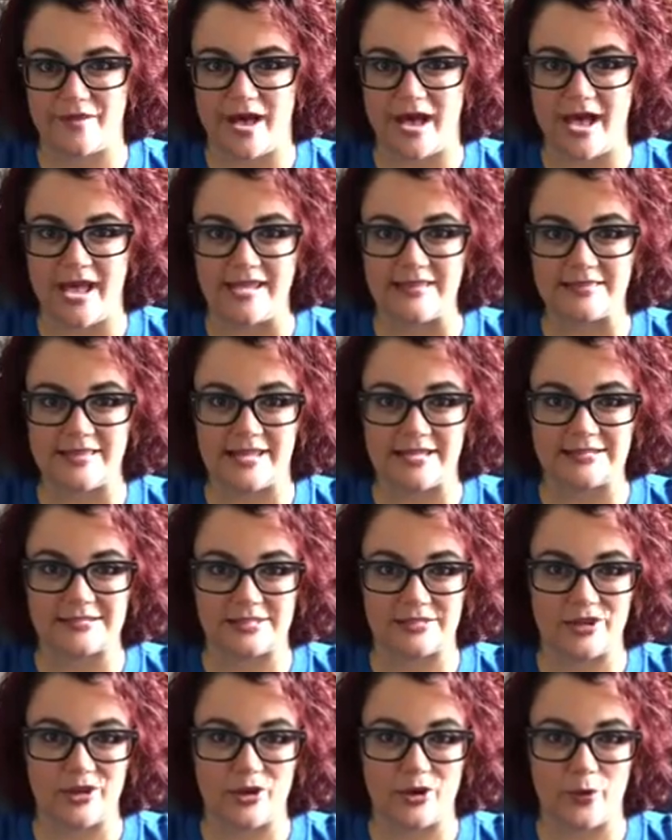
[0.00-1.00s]
I'd like
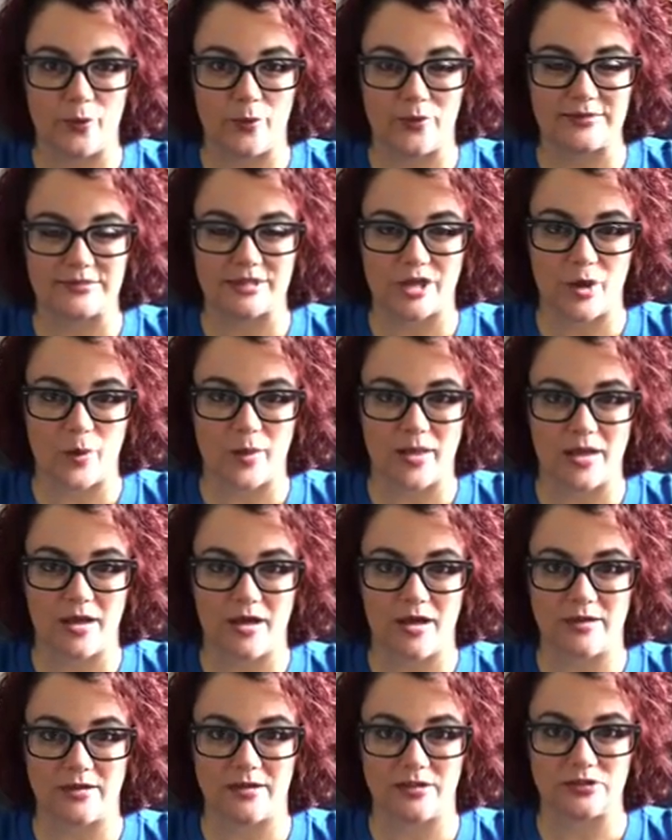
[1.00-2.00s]
to know what's going
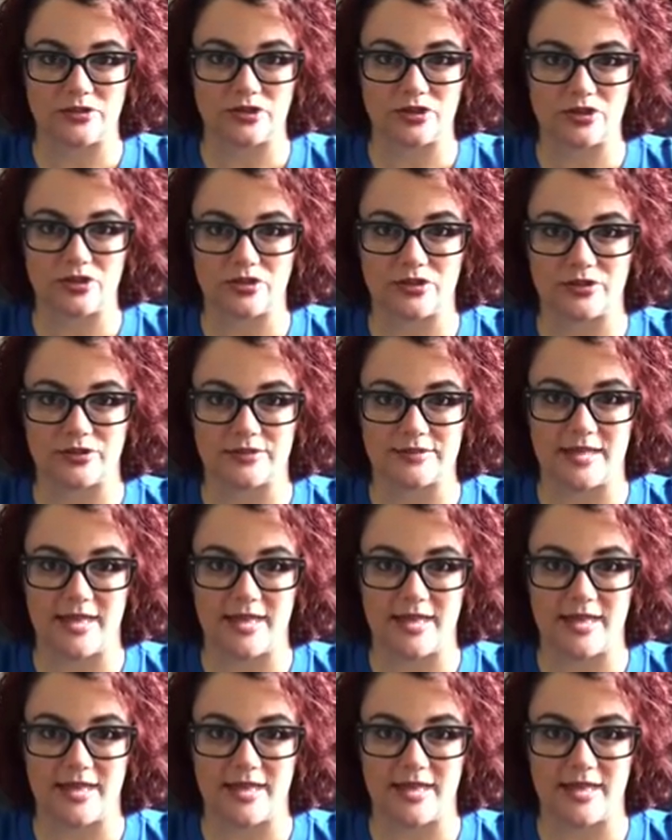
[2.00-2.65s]
on in yours.